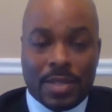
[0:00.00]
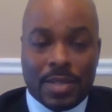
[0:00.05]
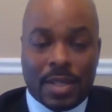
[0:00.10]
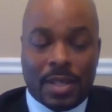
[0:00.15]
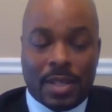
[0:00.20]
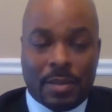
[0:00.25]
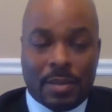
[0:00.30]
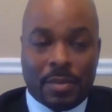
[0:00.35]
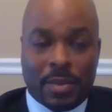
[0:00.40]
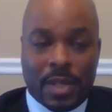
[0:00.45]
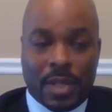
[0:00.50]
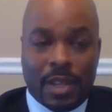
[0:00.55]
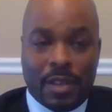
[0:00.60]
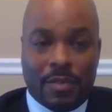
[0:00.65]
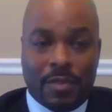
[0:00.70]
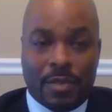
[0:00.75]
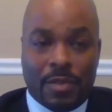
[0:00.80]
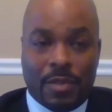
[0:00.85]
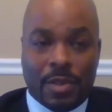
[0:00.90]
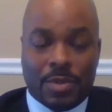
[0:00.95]
Because
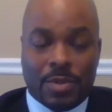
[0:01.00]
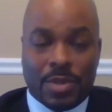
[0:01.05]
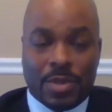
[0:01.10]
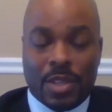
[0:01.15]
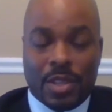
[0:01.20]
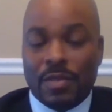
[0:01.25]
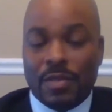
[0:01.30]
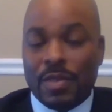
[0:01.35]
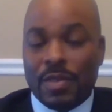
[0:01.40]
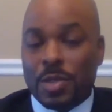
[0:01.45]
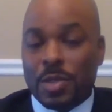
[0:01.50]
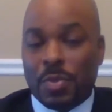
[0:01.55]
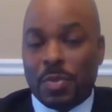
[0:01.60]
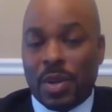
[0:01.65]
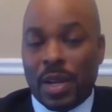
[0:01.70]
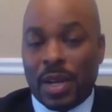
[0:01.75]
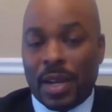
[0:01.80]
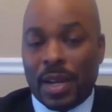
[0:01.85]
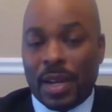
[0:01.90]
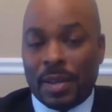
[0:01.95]
if you serve
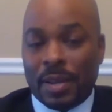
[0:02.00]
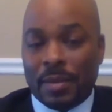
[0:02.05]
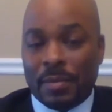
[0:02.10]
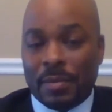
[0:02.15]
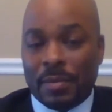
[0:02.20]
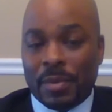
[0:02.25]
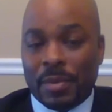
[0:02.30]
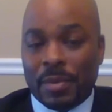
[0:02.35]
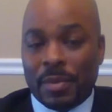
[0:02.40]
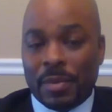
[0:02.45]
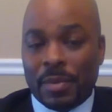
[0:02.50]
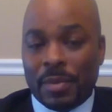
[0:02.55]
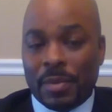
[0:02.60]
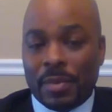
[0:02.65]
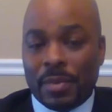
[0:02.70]
as a prime,